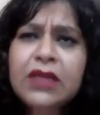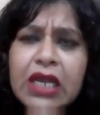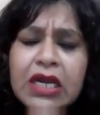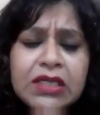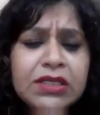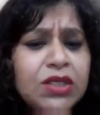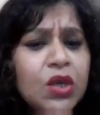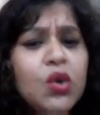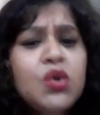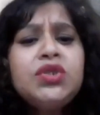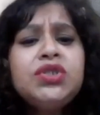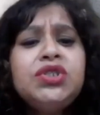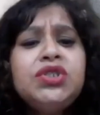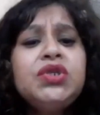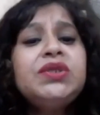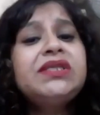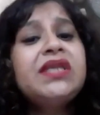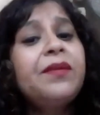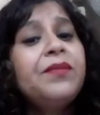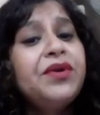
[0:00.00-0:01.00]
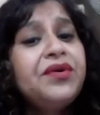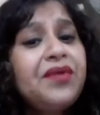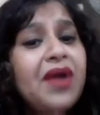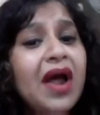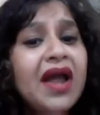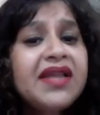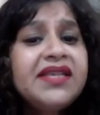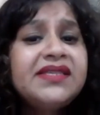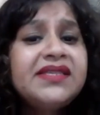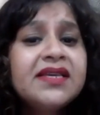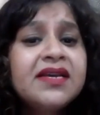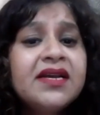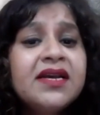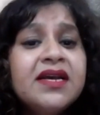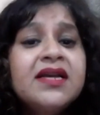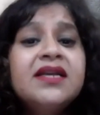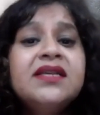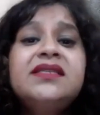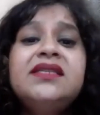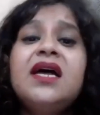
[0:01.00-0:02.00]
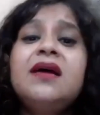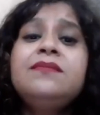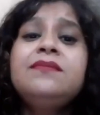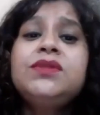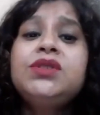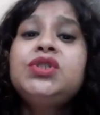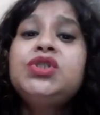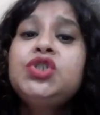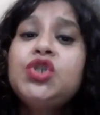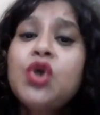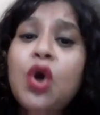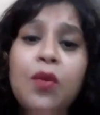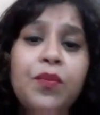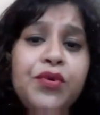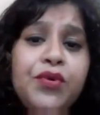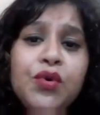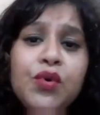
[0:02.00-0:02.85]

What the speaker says: So, to summarize, some top